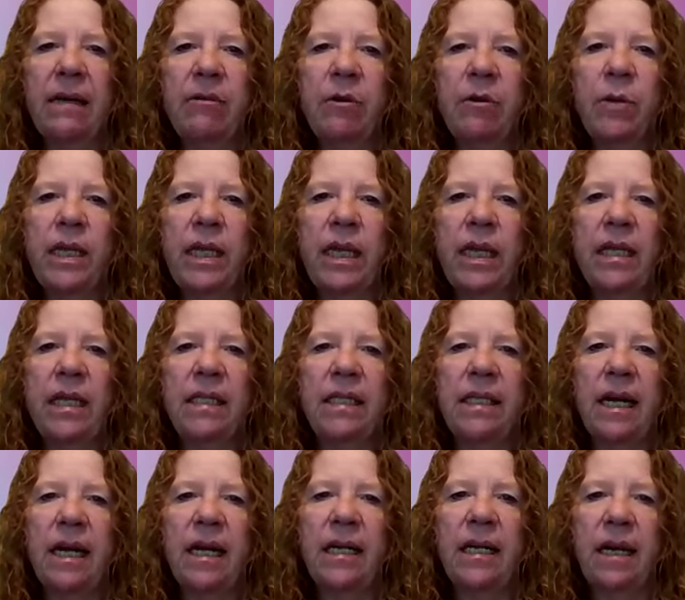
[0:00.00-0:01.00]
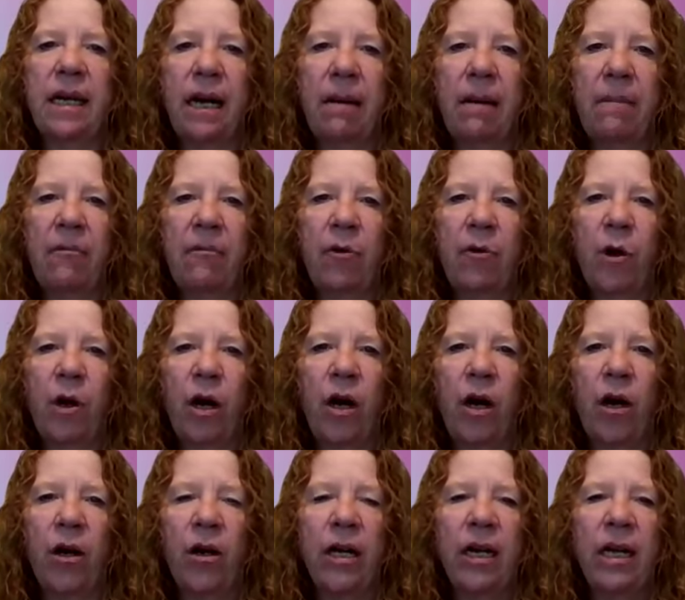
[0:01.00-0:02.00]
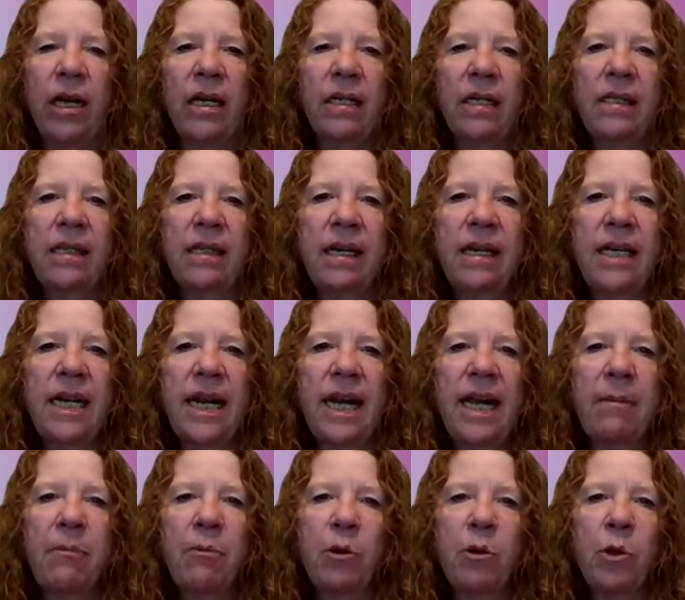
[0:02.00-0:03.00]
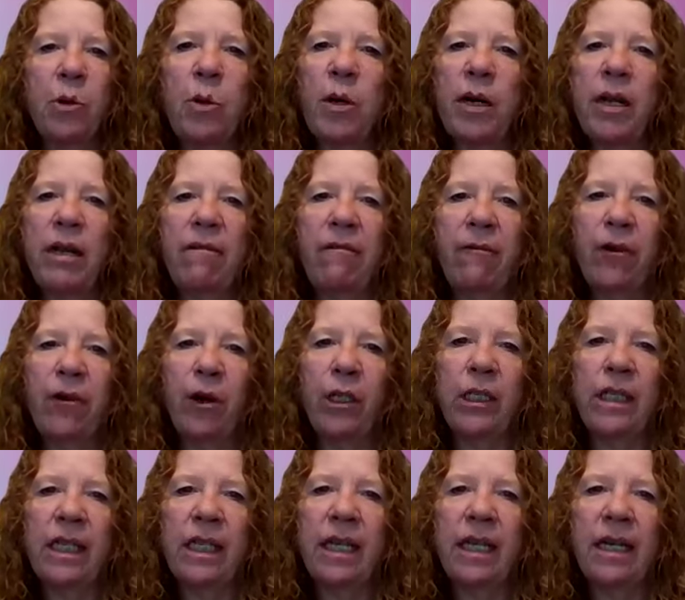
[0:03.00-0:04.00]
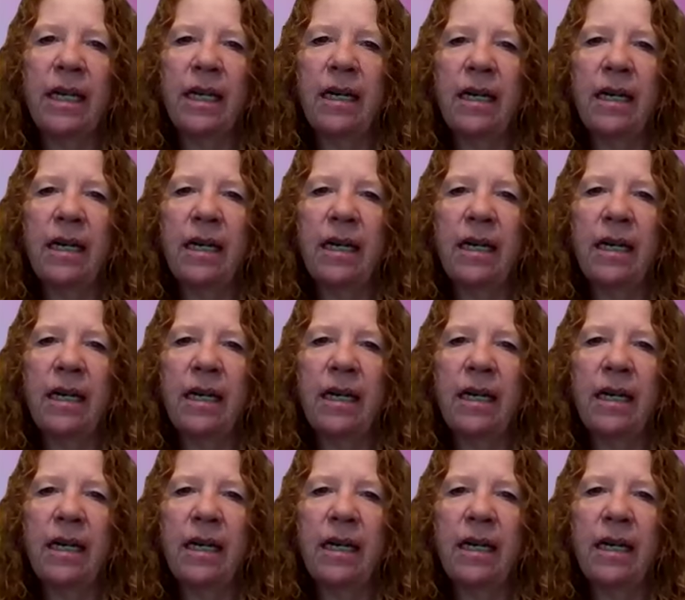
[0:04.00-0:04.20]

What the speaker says: everyone that has signed up for our Sunday, April 21st,